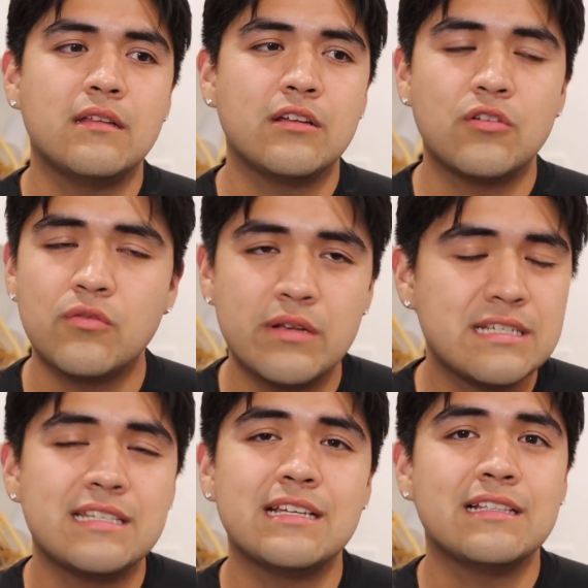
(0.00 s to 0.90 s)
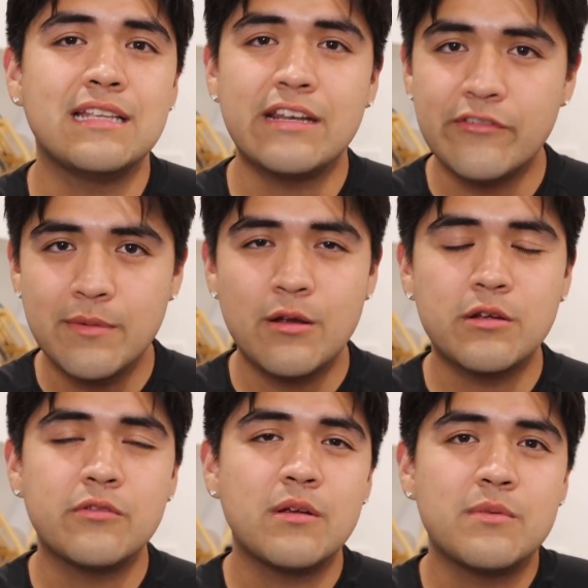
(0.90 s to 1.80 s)
increasing Native
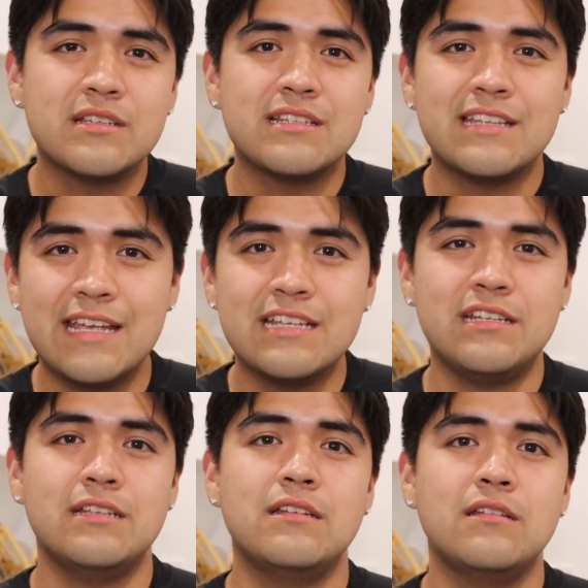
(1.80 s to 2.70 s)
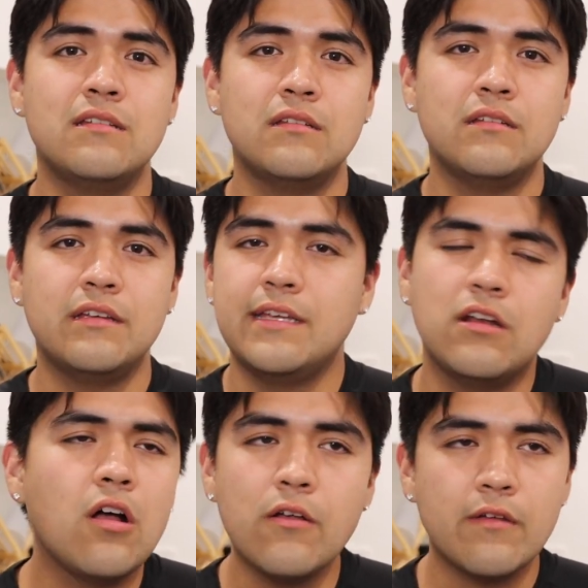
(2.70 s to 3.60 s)
American representation in
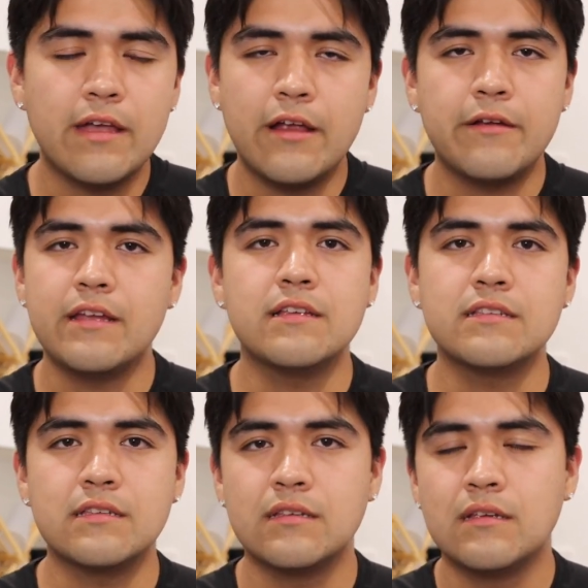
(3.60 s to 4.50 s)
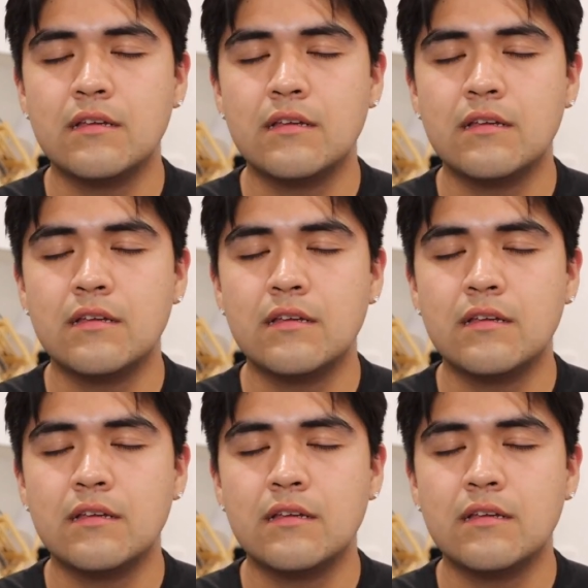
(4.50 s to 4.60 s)
all areas.